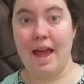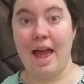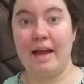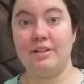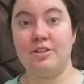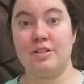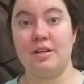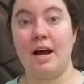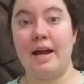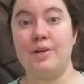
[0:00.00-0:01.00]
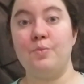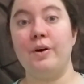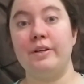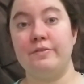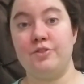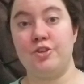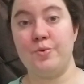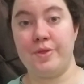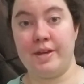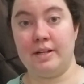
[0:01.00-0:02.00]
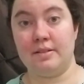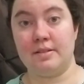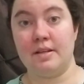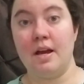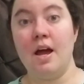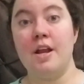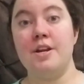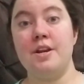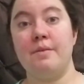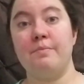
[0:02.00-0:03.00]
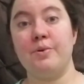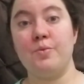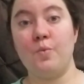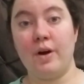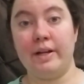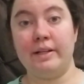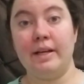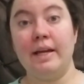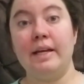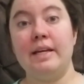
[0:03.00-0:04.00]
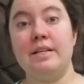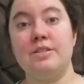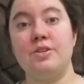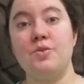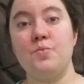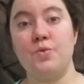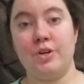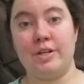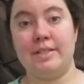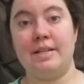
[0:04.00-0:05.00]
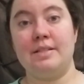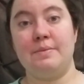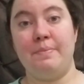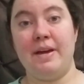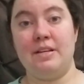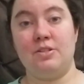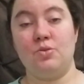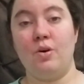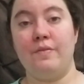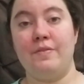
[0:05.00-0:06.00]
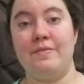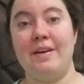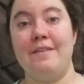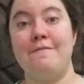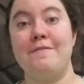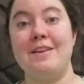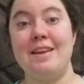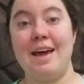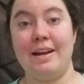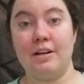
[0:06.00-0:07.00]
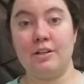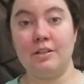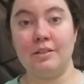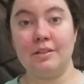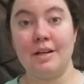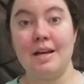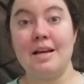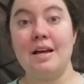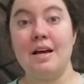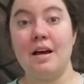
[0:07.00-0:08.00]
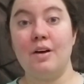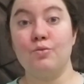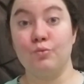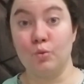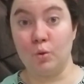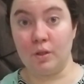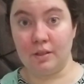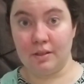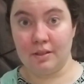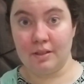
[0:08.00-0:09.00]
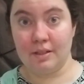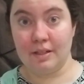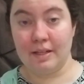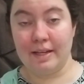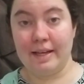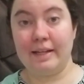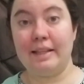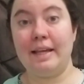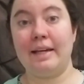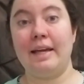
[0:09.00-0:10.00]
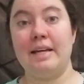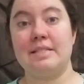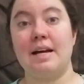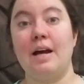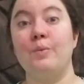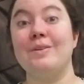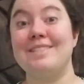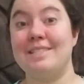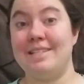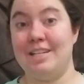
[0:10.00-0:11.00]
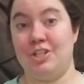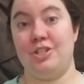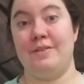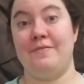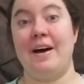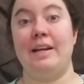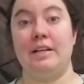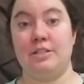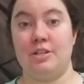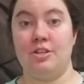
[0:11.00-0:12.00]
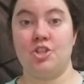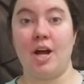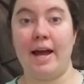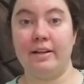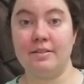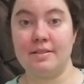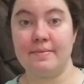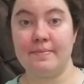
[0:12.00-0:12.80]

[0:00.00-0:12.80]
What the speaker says: and decide one of two things. Number one, is it a word that is based off of a phonetical rule? And in that case, I will teach the phonics to the child.